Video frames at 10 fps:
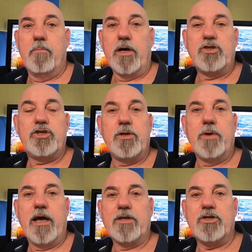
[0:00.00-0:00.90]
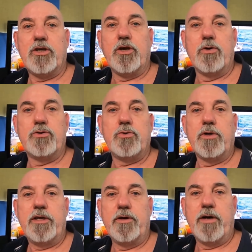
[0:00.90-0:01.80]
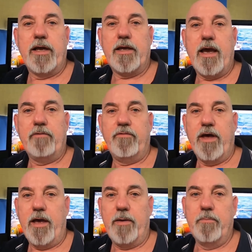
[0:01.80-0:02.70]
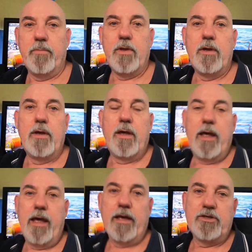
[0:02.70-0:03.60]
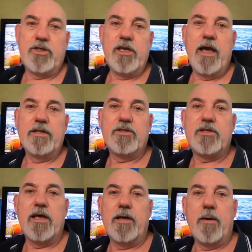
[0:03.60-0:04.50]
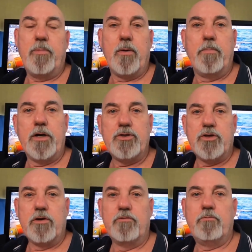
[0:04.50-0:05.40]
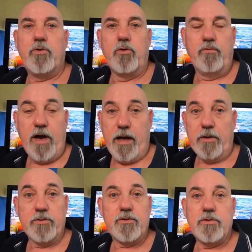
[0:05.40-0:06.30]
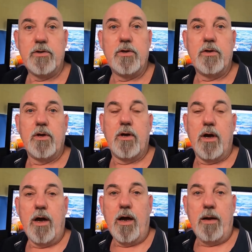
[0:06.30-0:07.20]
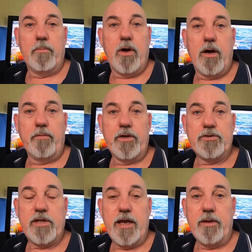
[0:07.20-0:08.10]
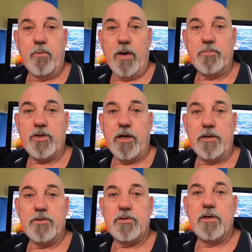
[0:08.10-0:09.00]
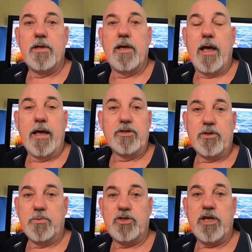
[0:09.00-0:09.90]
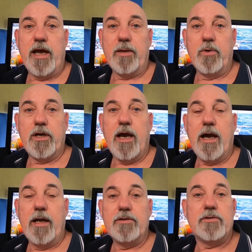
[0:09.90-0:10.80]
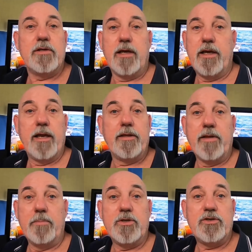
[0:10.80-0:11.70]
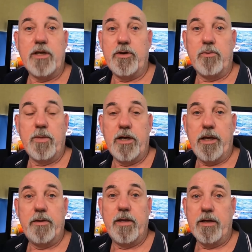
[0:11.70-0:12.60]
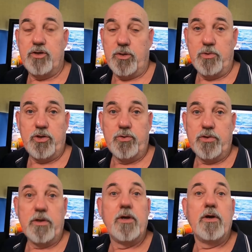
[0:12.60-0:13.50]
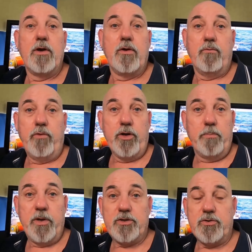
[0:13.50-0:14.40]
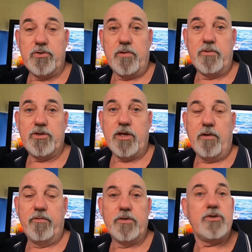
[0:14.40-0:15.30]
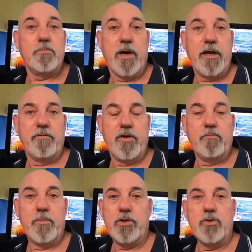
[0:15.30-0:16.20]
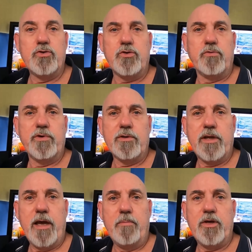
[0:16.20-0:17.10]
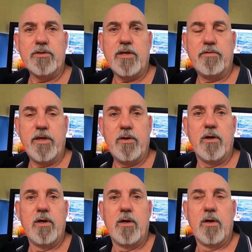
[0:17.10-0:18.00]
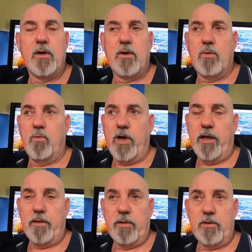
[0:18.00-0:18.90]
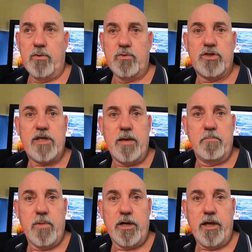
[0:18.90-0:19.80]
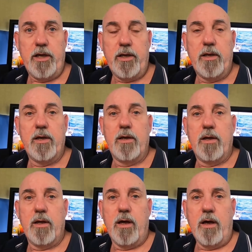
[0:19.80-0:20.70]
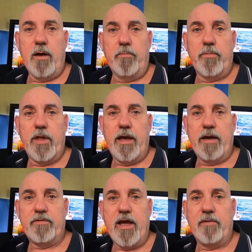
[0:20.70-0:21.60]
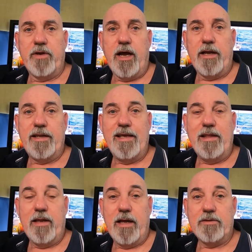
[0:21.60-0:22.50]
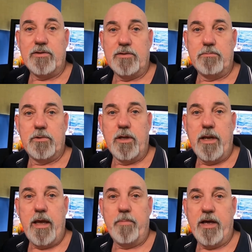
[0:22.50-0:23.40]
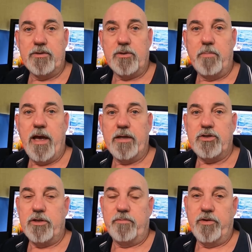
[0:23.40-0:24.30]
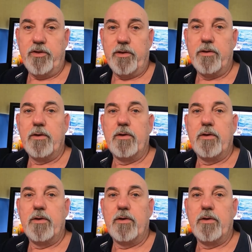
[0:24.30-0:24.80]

but she would actually go to an internet cafe, and she had set up a bunch of profiles on these dating websites, and she was chatting with guys and getting them to send her money. Now, she was using real pictures of herself, and she might have even been using a real name, because I think when you send money, they have to have an ID that has the name has to match and everything.